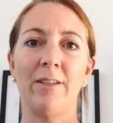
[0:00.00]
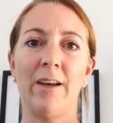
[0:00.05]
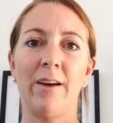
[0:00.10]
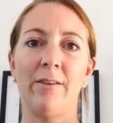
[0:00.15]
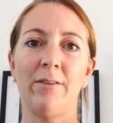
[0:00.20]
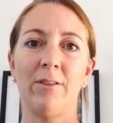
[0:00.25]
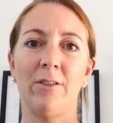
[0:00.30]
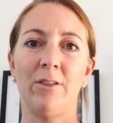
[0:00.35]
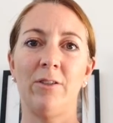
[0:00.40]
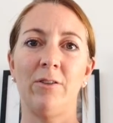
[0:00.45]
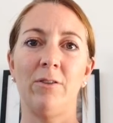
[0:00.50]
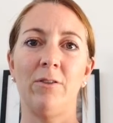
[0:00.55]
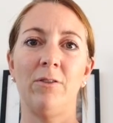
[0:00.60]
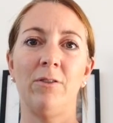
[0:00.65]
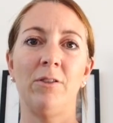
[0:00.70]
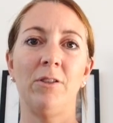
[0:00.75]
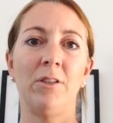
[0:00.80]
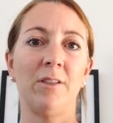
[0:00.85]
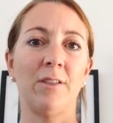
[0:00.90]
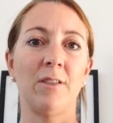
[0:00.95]
down
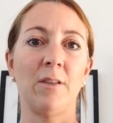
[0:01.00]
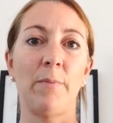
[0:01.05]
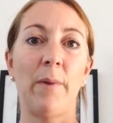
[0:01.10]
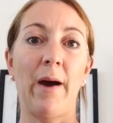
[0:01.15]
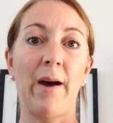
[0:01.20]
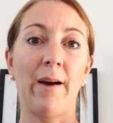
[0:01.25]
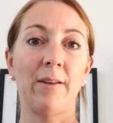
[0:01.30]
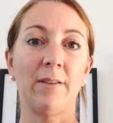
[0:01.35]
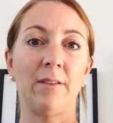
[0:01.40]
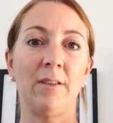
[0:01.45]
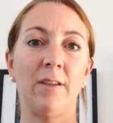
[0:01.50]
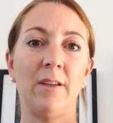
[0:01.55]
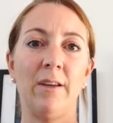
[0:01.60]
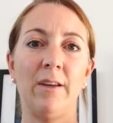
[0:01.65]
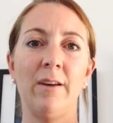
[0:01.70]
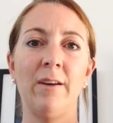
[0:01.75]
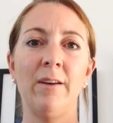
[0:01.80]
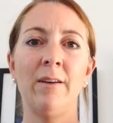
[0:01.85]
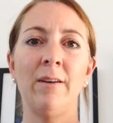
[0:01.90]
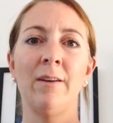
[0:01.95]
to just the past
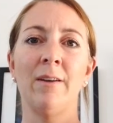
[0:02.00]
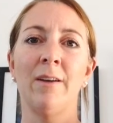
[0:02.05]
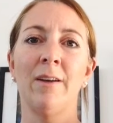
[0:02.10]
year